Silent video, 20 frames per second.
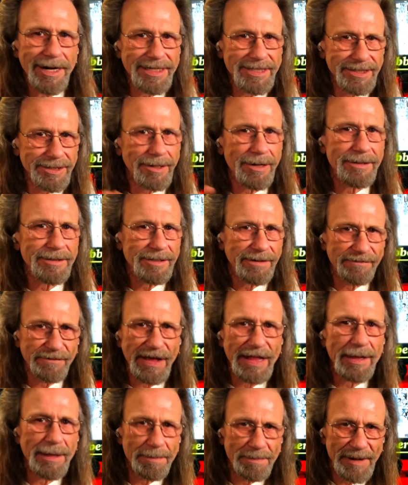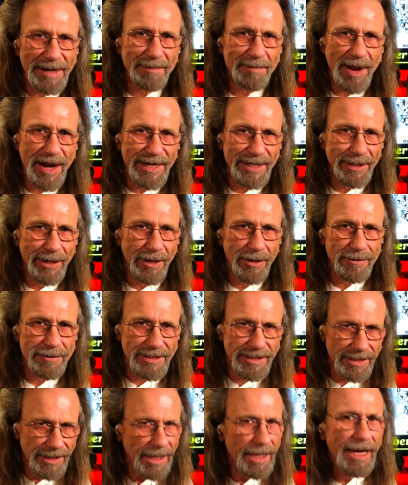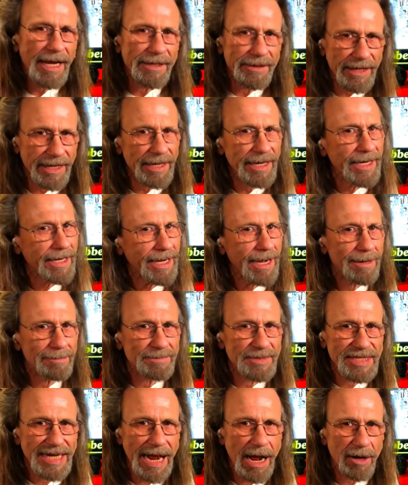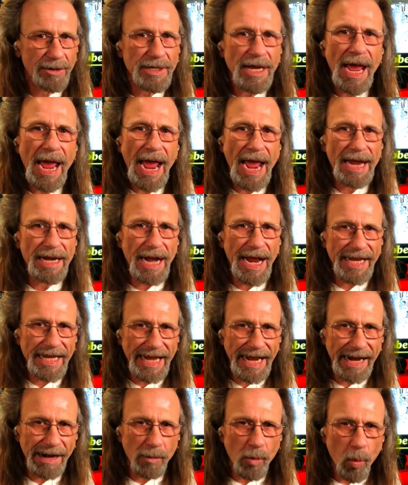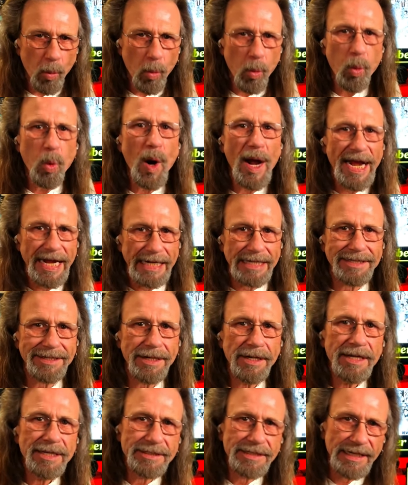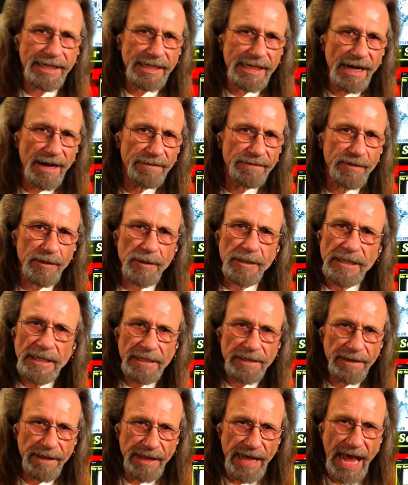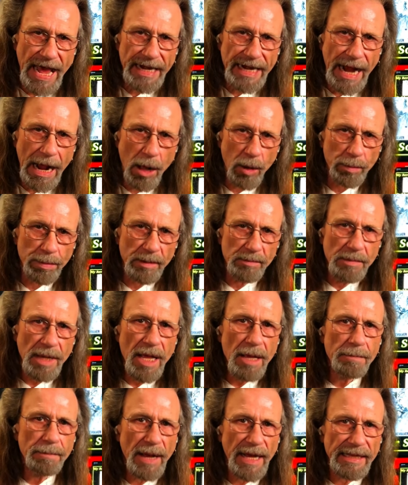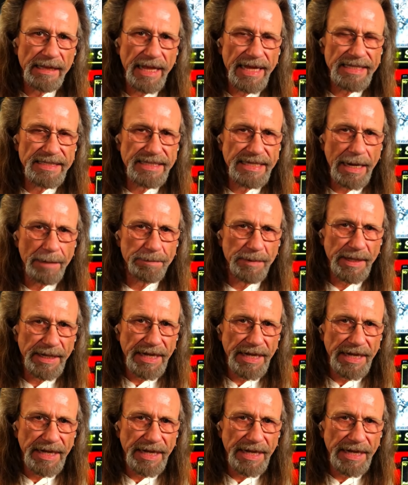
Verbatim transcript: start developing my notes, and then it comes out, and I can't wait to cover that album by Led Zeppelin.